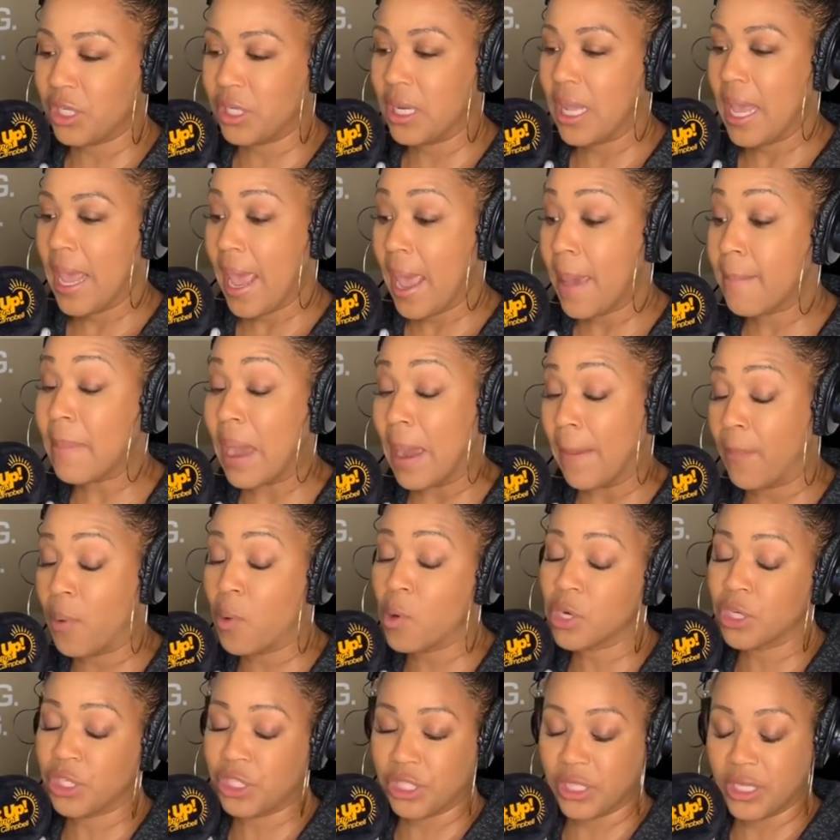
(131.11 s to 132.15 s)
and my
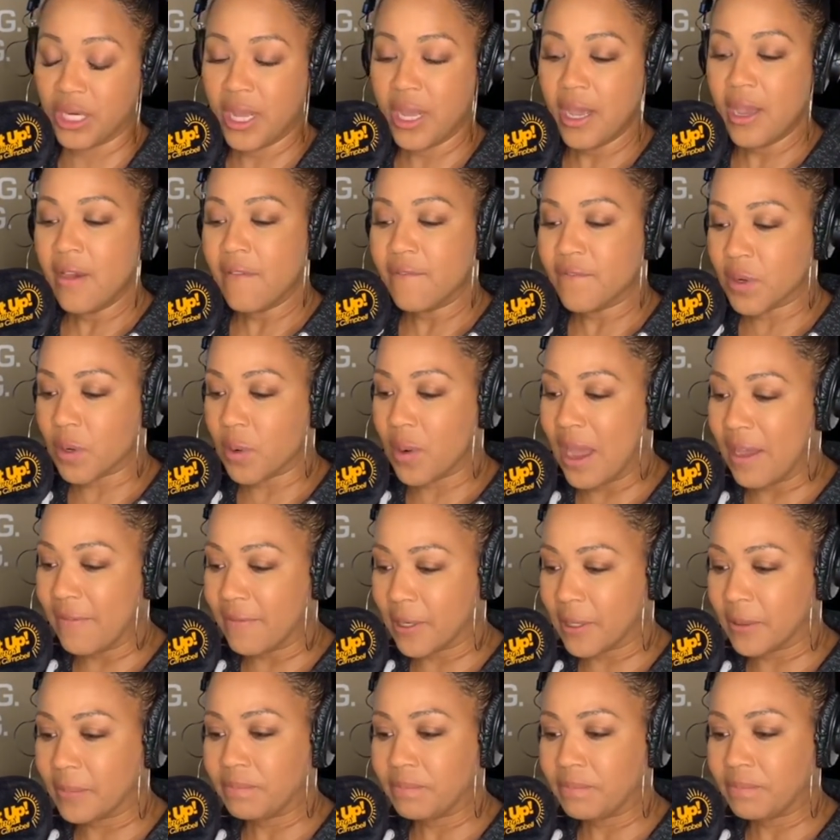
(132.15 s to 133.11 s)
portion forever.